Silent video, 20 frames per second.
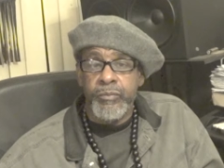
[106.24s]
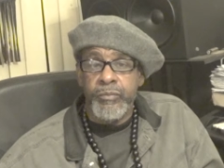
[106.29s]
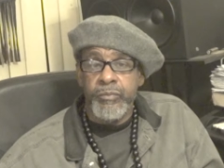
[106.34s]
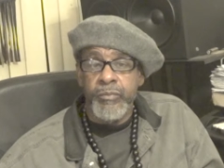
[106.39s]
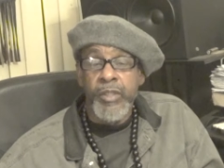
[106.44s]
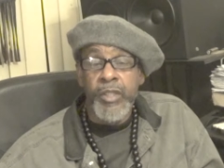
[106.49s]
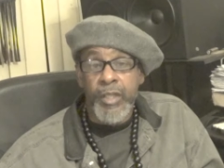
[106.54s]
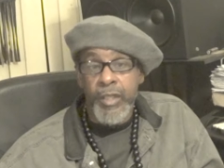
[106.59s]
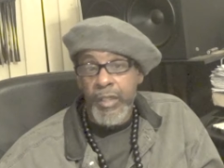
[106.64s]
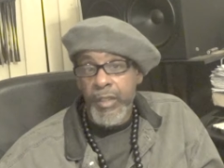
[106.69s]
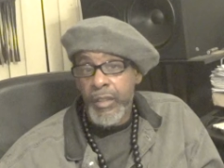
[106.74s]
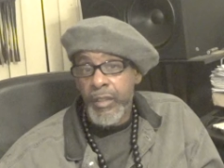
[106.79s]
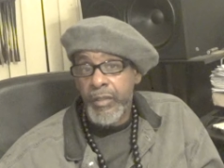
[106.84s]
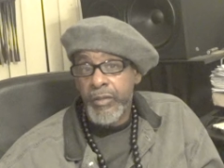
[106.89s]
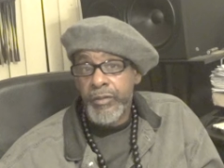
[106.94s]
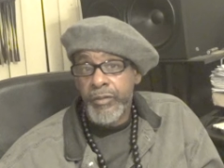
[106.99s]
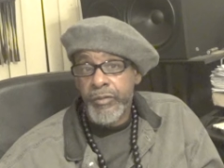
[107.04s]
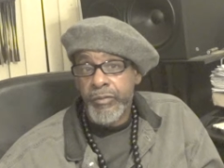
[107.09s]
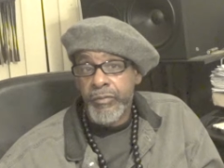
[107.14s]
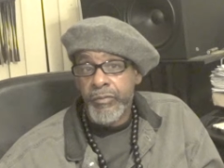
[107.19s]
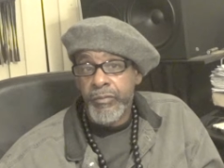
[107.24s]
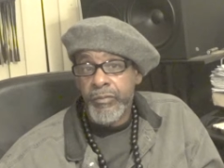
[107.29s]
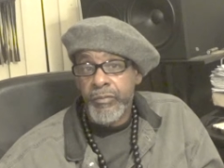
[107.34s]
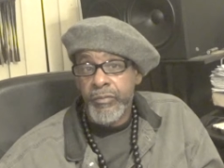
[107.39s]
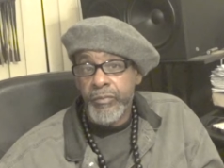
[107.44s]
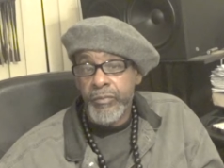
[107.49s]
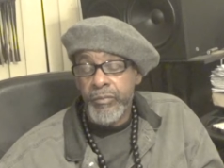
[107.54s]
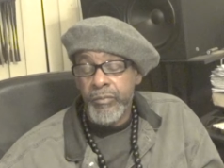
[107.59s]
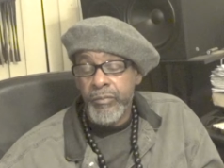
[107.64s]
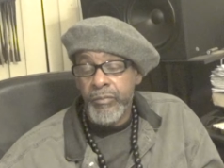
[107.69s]
Because
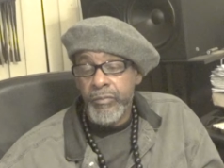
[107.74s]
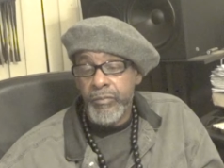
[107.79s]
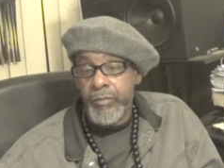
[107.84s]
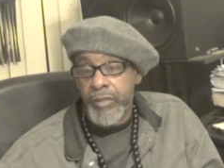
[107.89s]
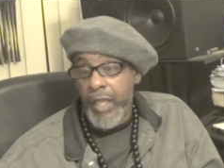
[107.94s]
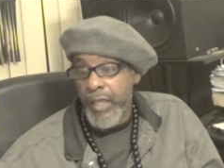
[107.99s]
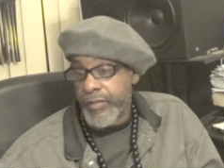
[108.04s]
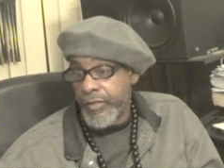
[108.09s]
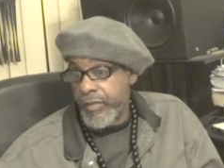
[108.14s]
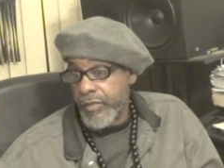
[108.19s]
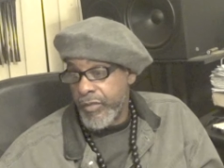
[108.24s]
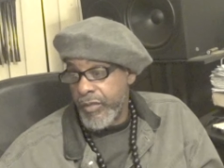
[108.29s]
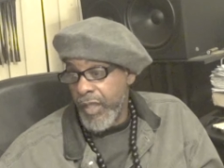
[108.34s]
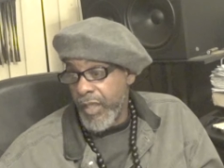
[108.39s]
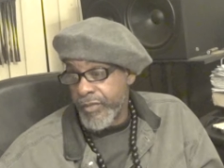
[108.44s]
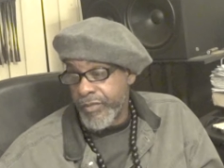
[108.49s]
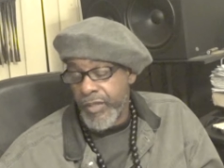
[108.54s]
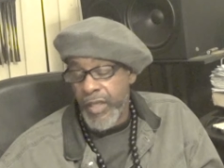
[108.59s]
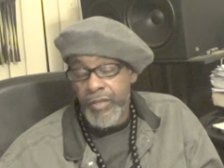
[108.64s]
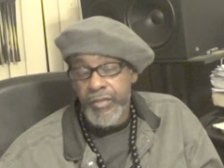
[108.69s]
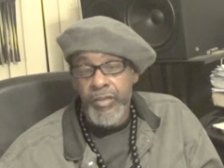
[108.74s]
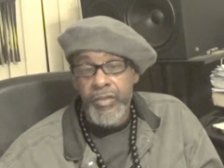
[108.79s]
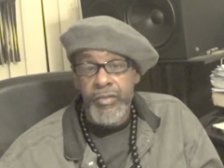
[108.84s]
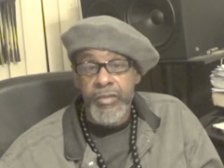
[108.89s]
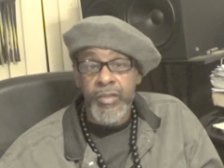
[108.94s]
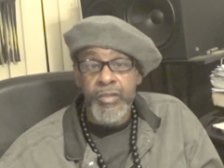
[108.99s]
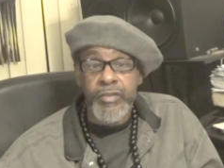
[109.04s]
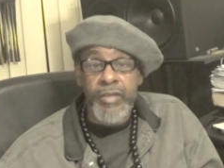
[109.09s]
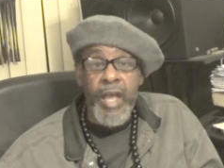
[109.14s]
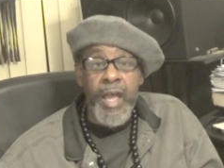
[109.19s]
that's his lust, that's his
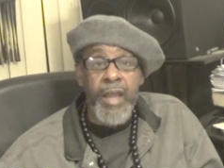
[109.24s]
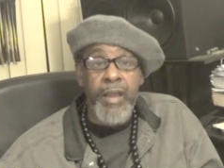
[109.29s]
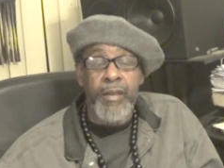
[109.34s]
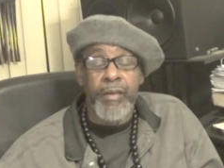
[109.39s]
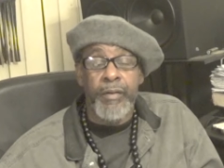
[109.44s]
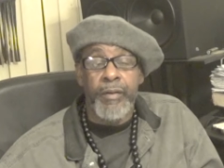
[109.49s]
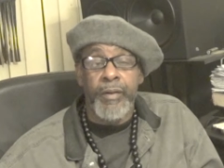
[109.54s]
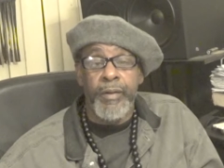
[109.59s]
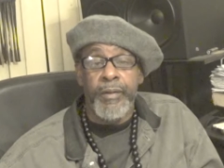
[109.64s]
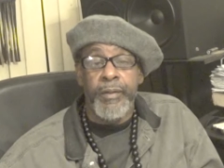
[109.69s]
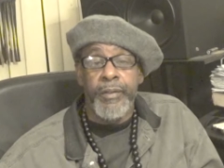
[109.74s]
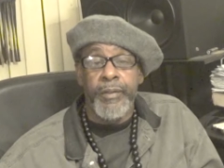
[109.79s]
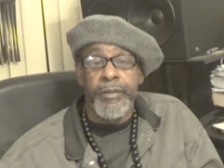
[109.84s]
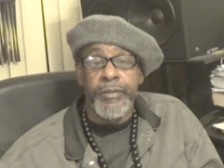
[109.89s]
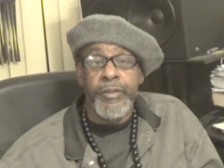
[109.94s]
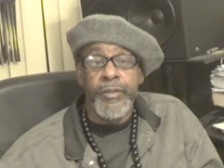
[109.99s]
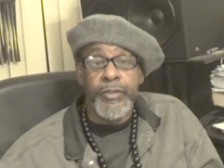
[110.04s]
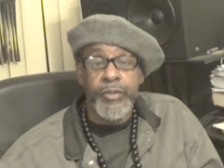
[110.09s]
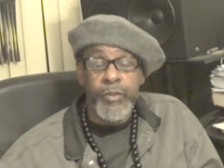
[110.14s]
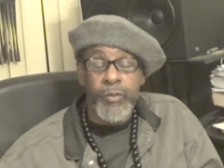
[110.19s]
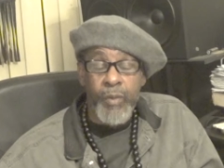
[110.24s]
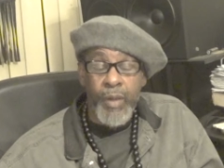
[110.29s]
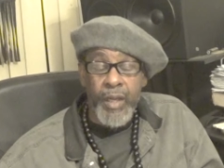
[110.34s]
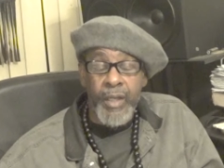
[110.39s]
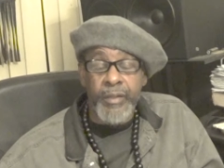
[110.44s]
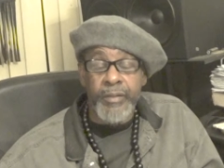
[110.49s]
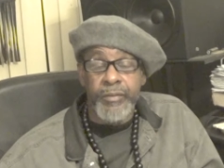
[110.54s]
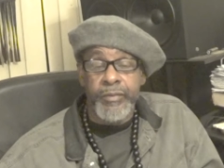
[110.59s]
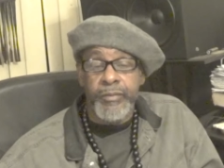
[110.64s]
desire. To do what?